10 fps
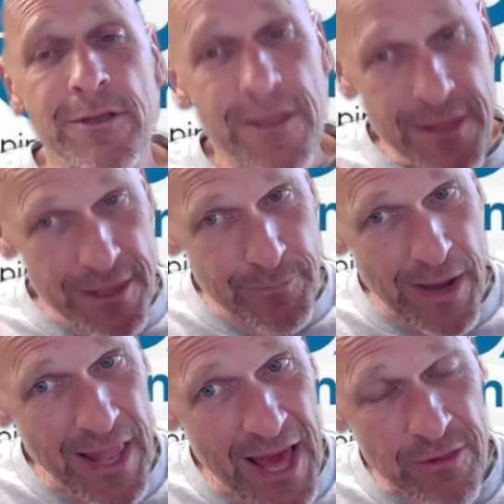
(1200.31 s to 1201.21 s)
This is
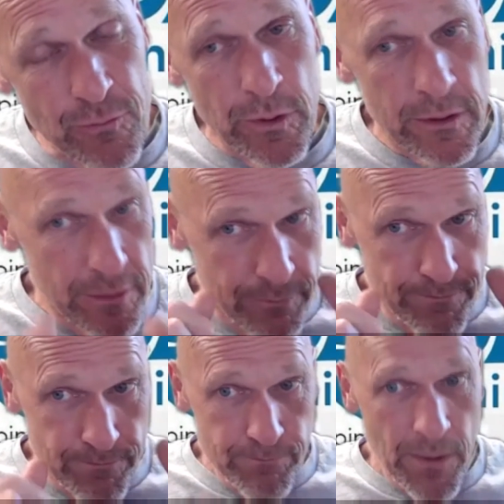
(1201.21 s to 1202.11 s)
my last one. So
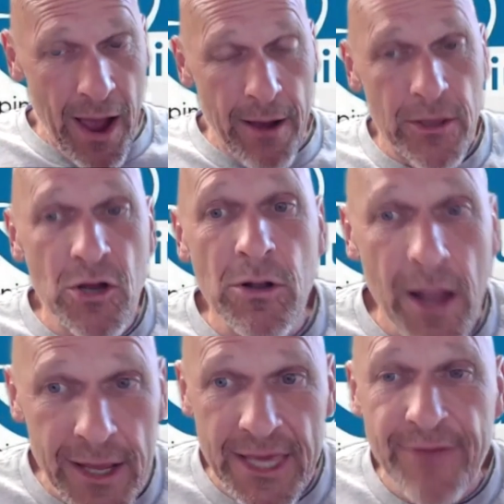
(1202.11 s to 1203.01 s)
you're
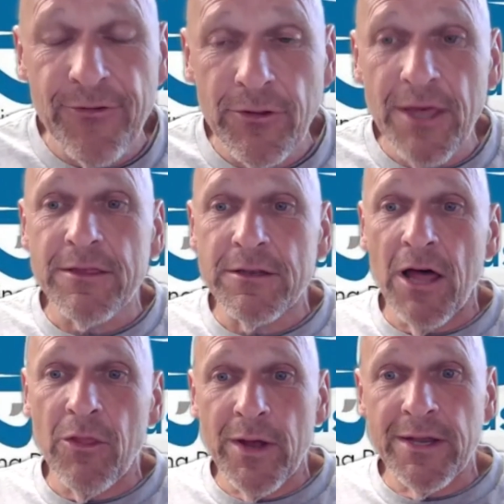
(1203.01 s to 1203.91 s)
lucky if you listened
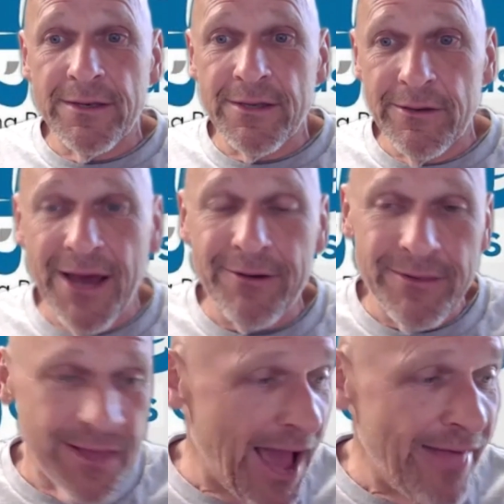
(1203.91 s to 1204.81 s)
all the way until now,
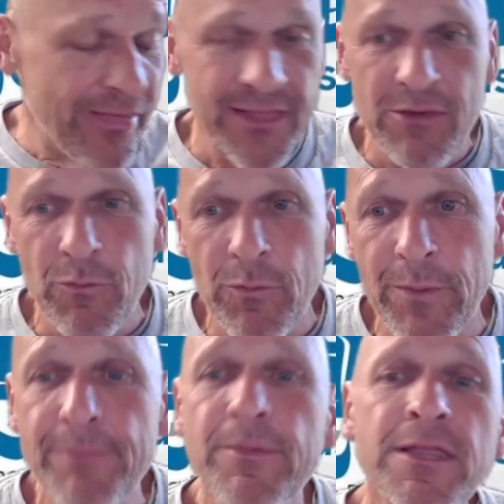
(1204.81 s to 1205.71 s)
because I think this one
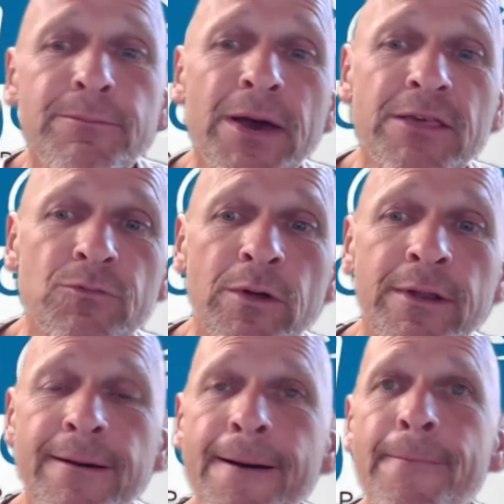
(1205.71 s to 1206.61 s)
might be the best one.
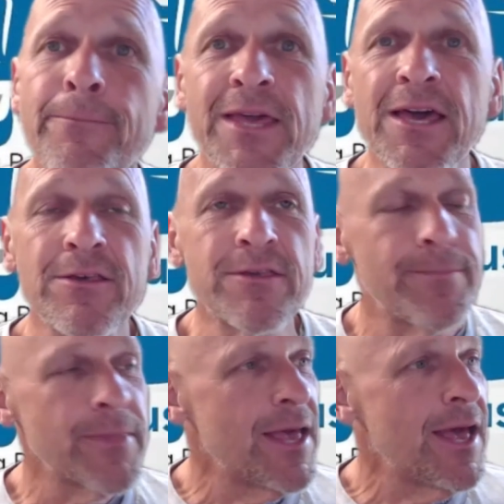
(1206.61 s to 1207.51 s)
Because
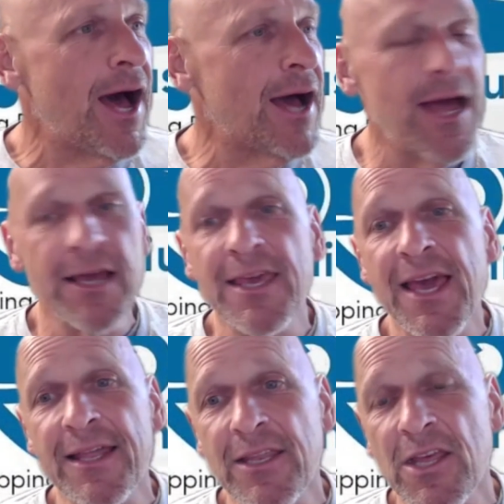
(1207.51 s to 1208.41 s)

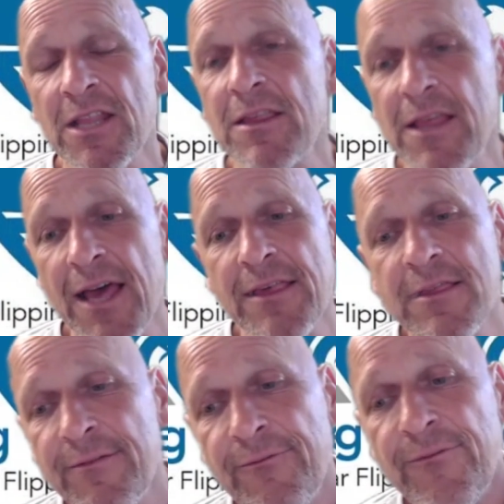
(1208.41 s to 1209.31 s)
again, it's less
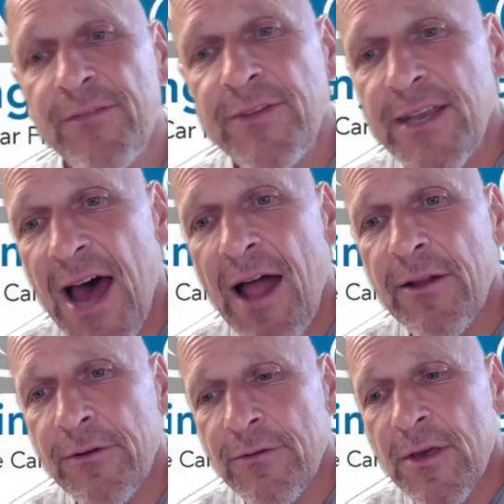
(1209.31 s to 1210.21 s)
than
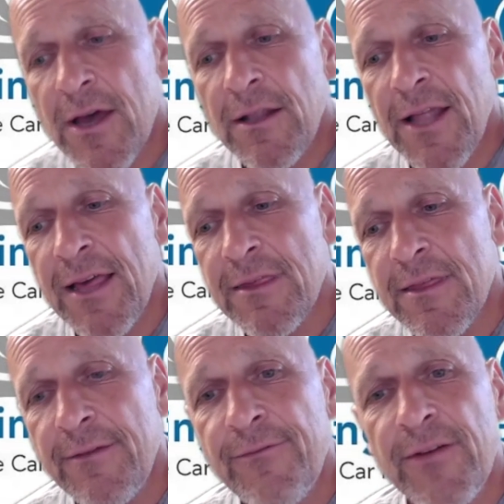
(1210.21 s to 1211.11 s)
$50. Less
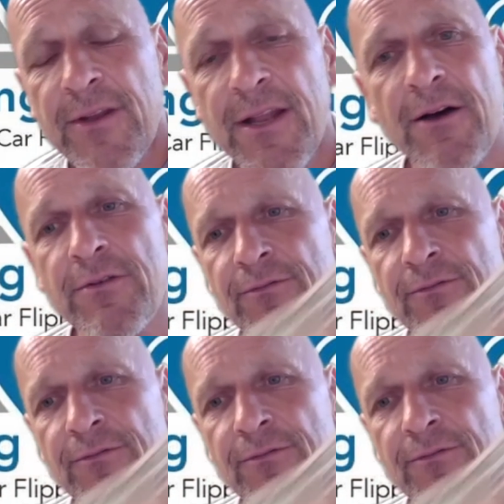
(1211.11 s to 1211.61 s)
than $50.